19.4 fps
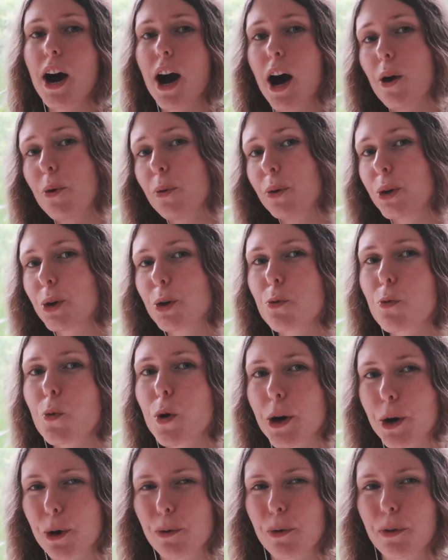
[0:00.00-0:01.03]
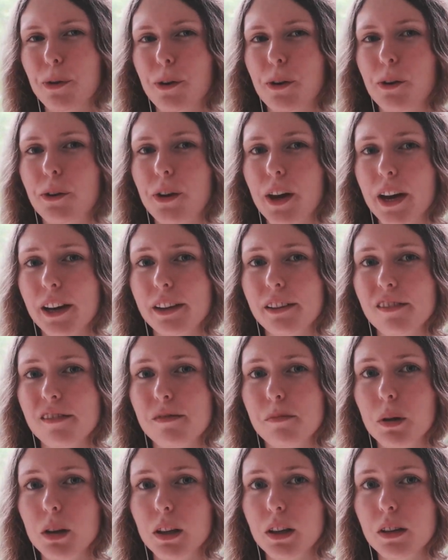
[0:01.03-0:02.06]
how you work with your
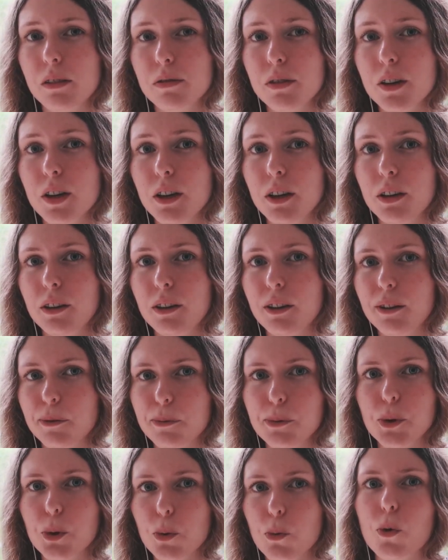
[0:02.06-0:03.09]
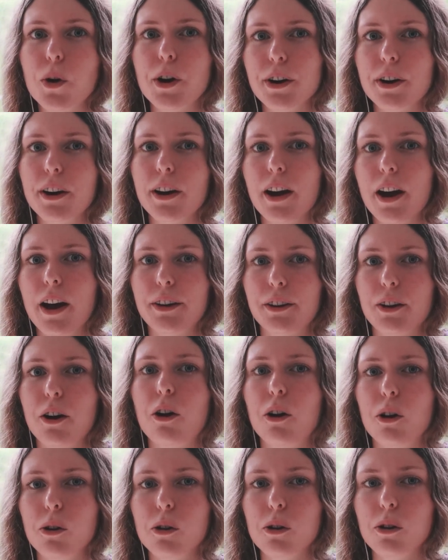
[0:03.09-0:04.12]
negative belief, if you work at
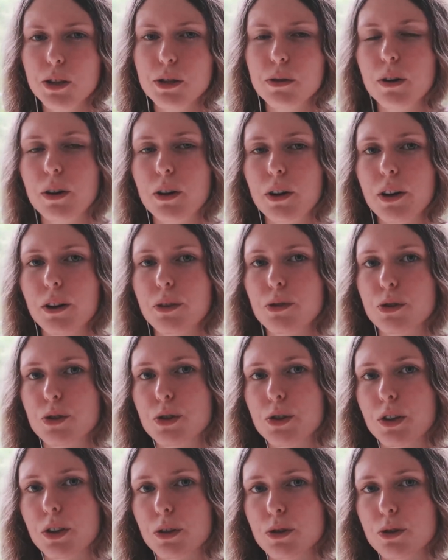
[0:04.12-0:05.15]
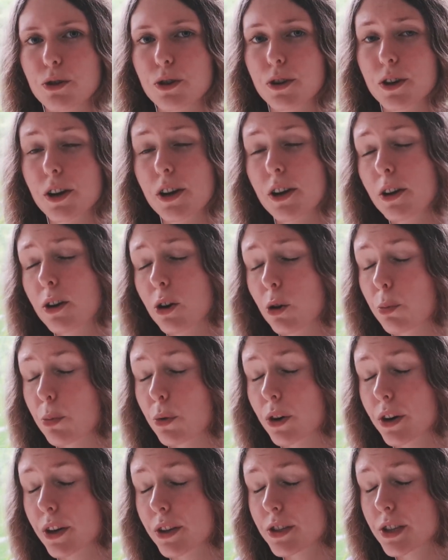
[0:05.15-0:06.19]
all. It's very interesting to
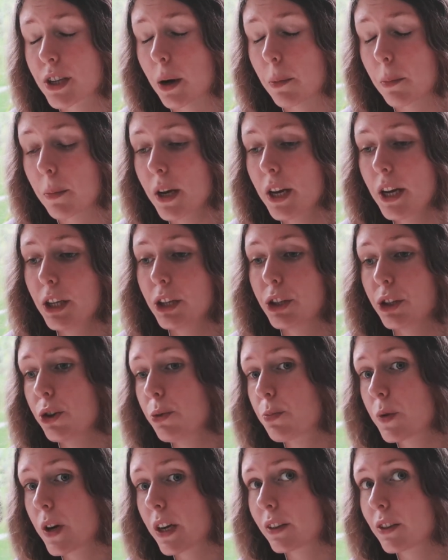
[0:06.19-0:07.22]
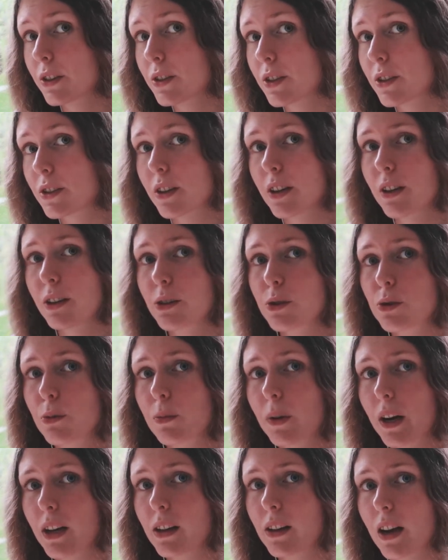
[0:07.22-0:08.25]
incorporate some new practices into
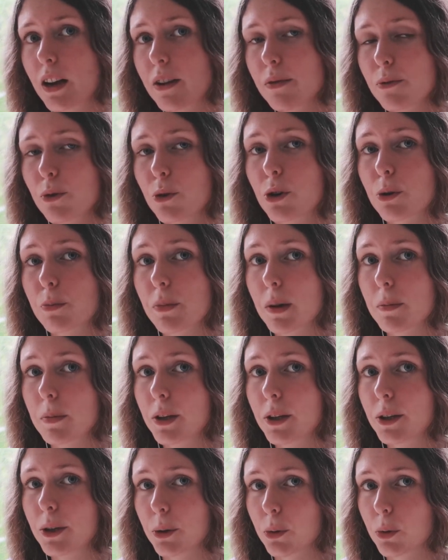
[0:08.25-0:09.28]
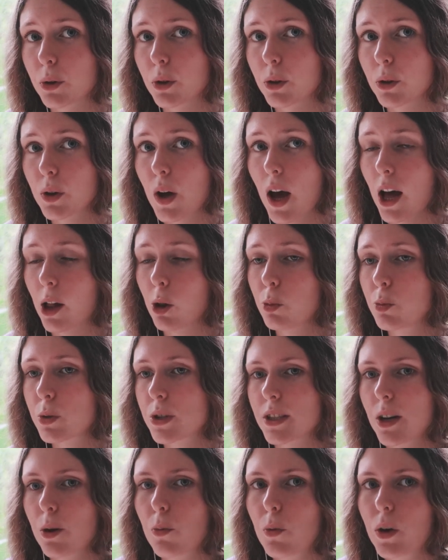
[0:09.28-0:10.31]
my life, or maybe you will help
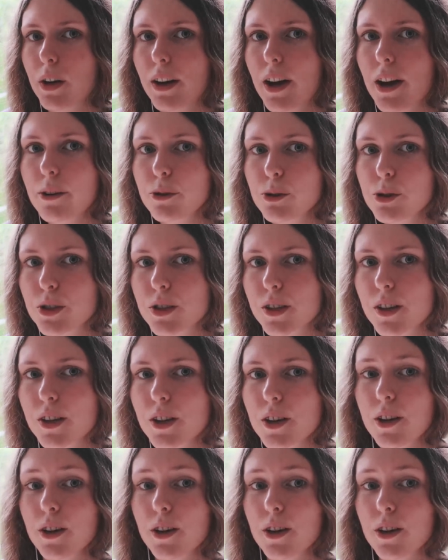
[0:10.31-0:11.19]
someone else.